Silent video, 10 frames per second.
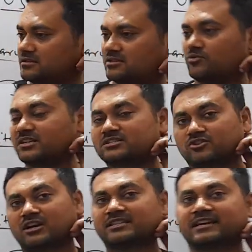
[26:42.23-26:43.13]
was
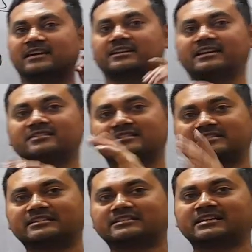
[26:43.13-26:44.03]
not there in the
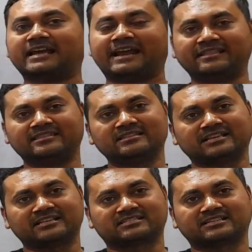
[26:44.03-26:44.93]
central and in
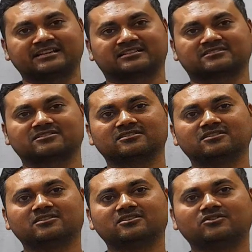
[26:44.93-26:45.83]
the states,
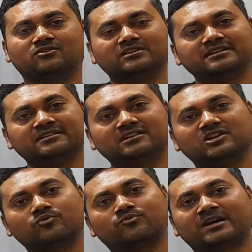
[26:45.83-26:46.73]
only
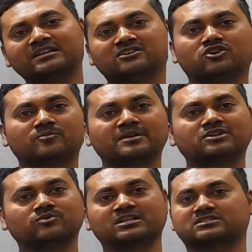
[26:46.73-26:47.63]
one
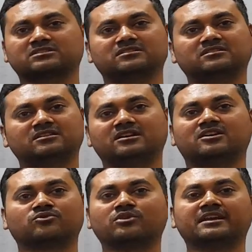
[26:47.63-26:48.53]
government was
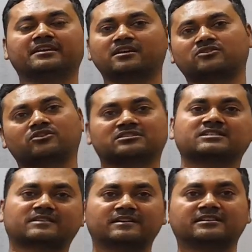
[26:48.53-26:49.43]
ruling across
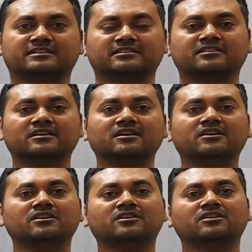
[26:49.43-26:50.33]
the country.
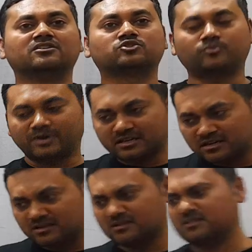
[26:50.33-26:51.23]
So when